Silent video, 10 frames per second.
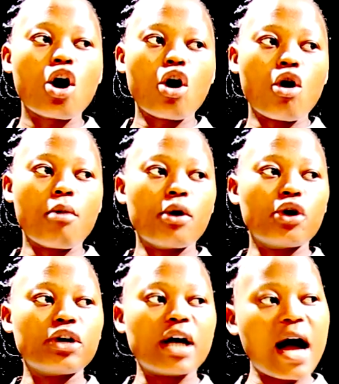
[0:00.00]

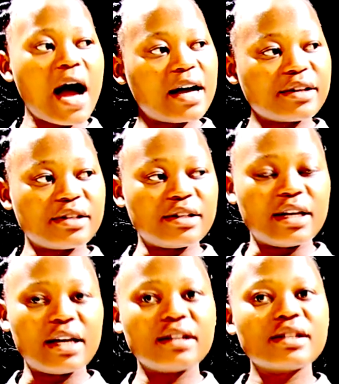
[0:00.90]
common
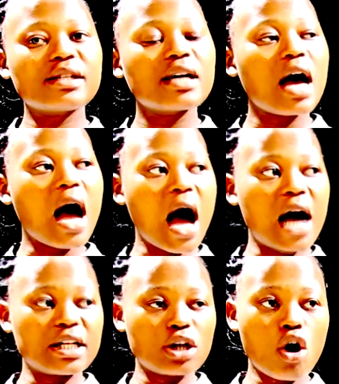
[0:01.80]
accidents
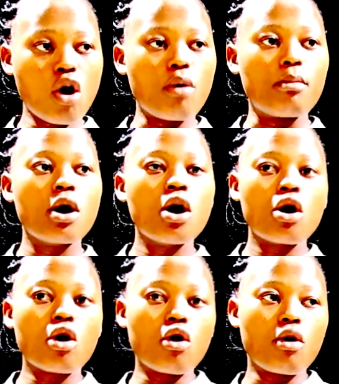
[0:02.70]
at home.
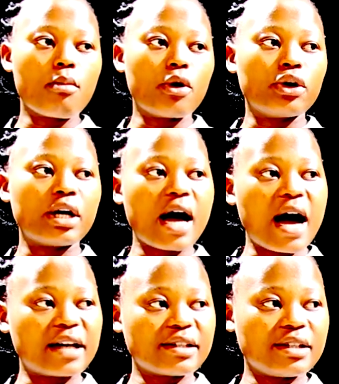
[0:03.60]
Common
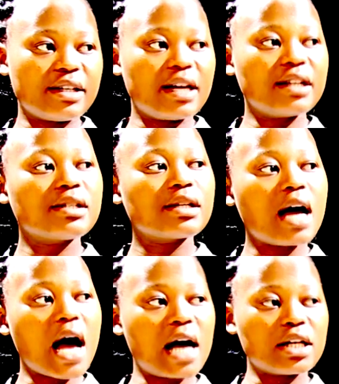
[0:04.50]
accidents
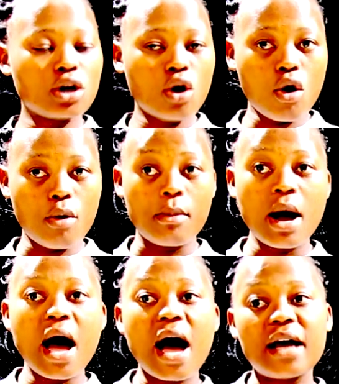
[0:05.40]
at home.
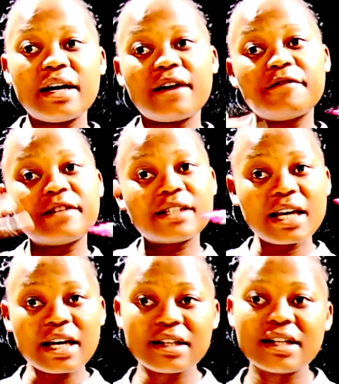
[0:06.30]
And I've
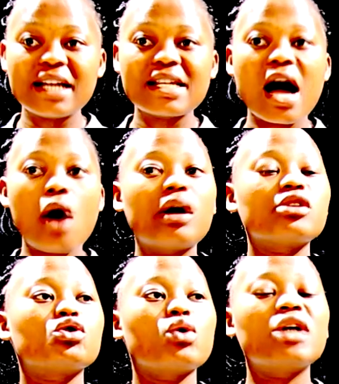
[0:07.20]
said that our
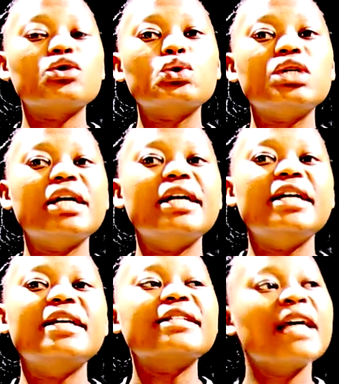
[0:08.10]
strand today
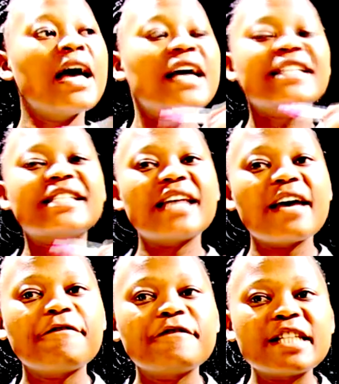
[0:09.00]
is
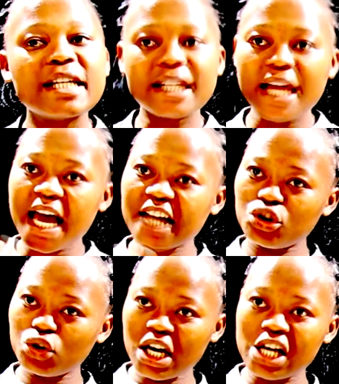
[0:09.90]
safety
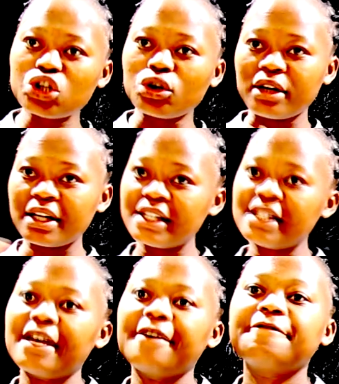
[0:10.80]
education.
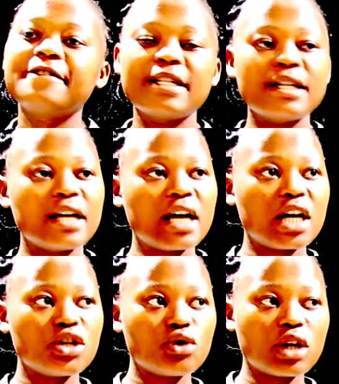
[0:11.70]
Safety
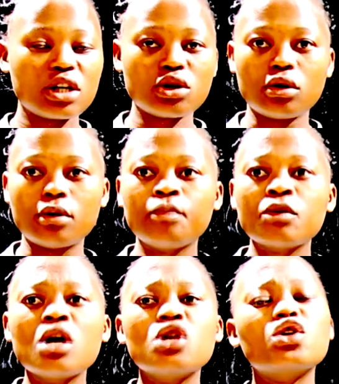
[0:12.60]
education.
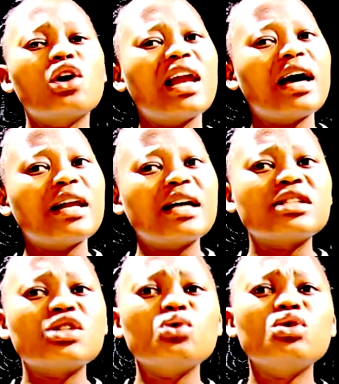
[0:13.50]
So
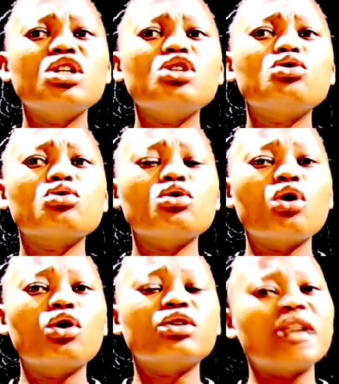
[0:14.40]
learners, you need to
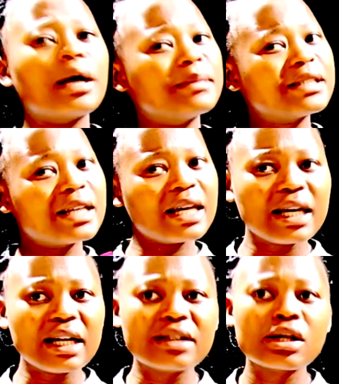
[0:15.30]
know some
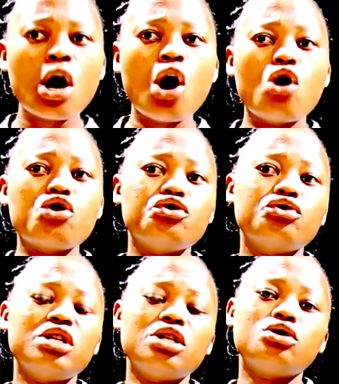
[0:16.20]
skills or
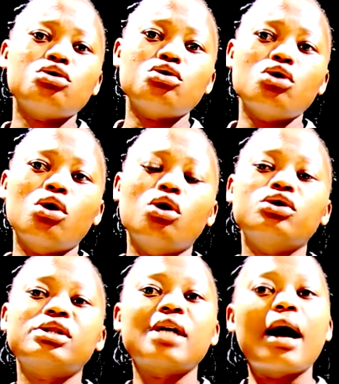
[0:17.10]
you need to
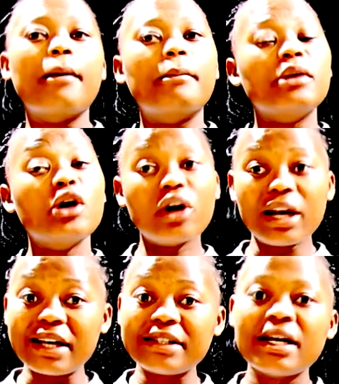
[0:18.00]
know some
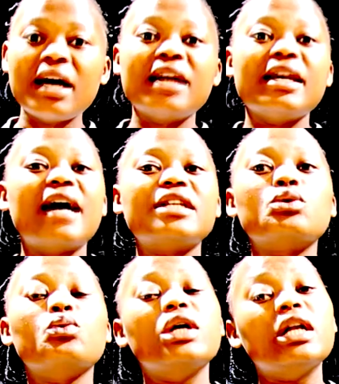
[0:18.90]
knowledge that
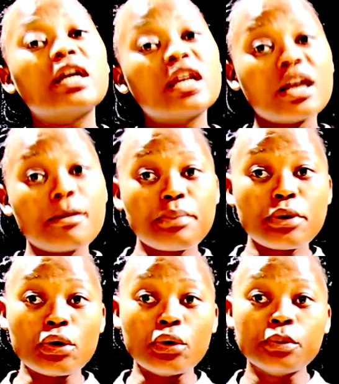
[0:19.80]
will keep
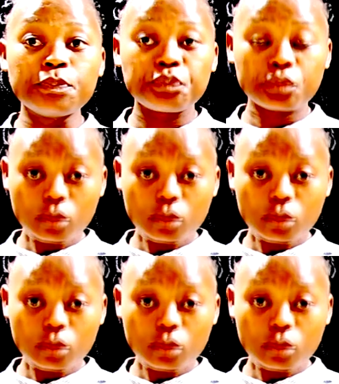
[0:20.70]
you